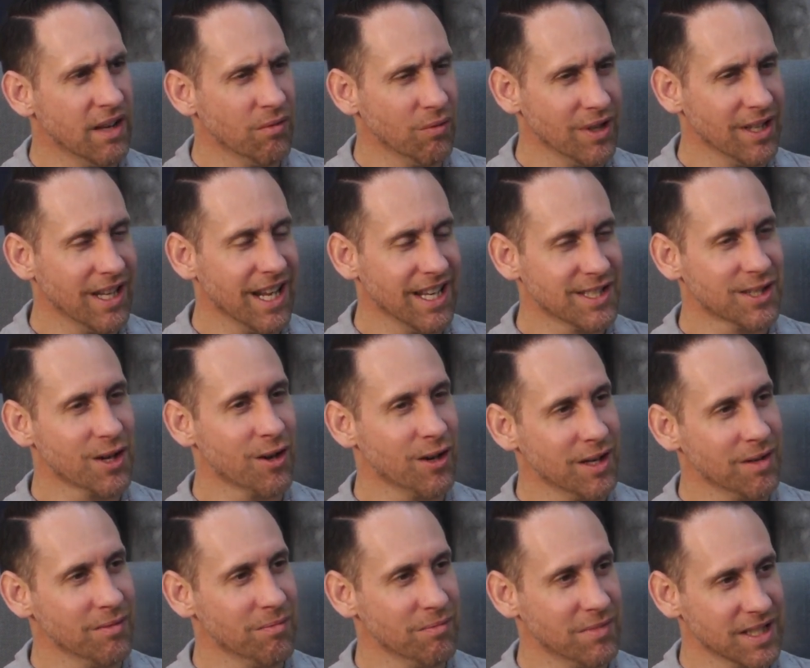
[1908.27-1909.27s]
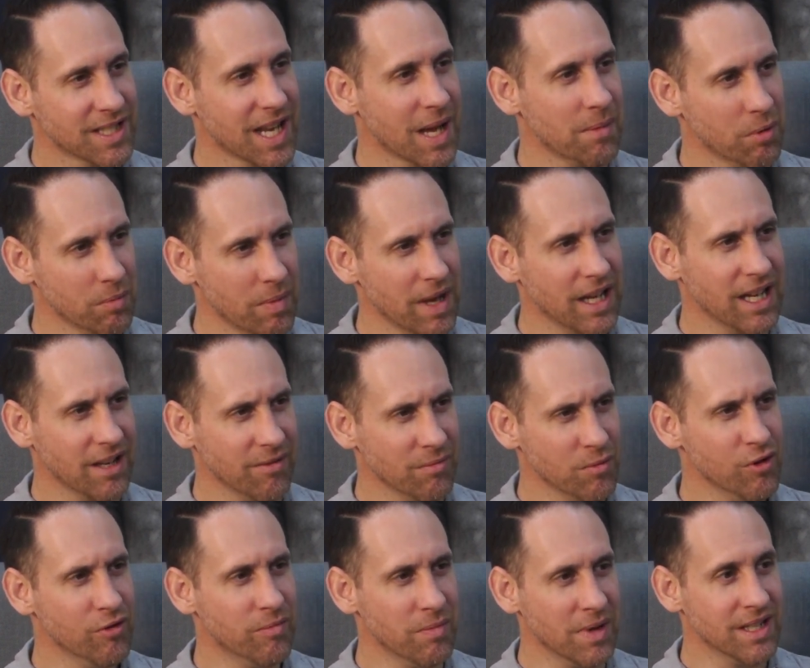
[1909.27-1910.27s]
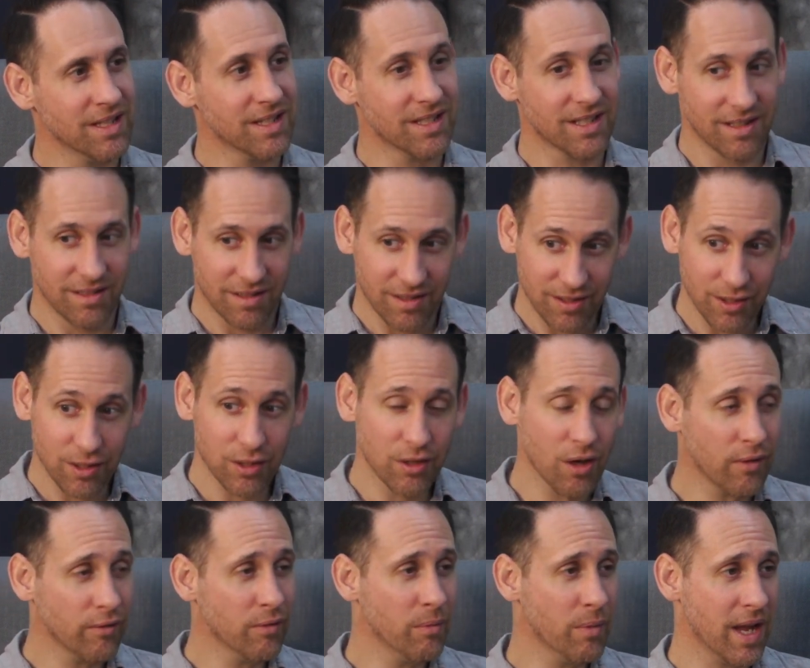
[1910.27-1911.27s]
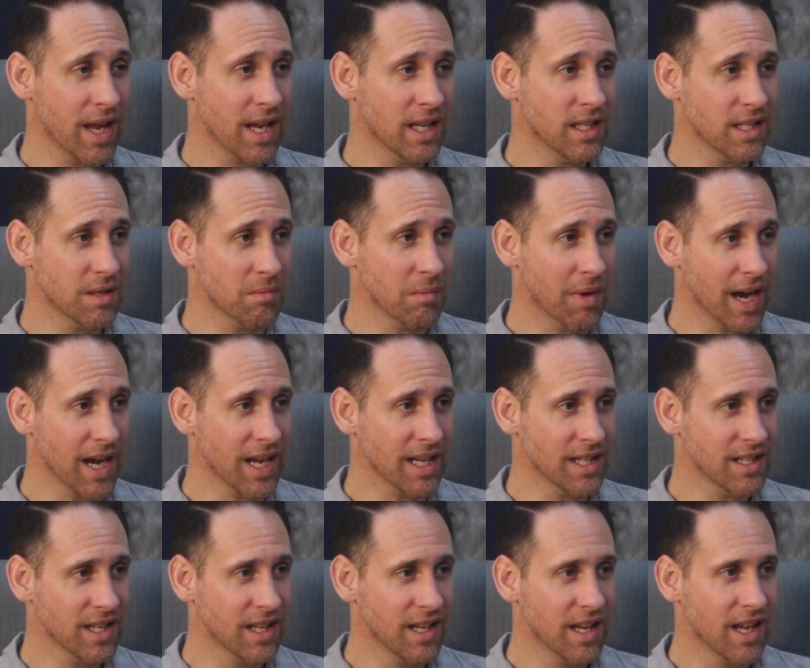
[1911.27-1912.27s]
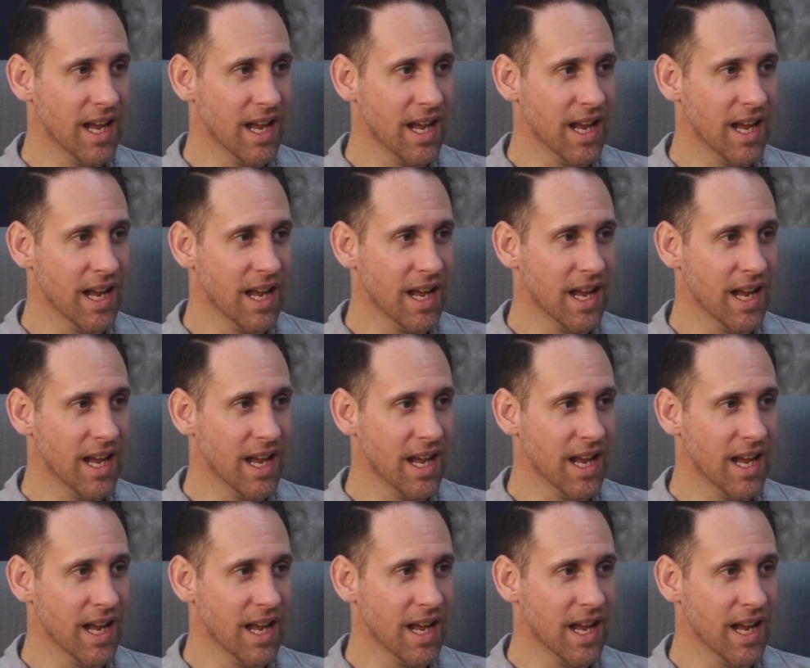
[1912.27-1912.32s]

When you get started in disciple-making movements, start from the end in mind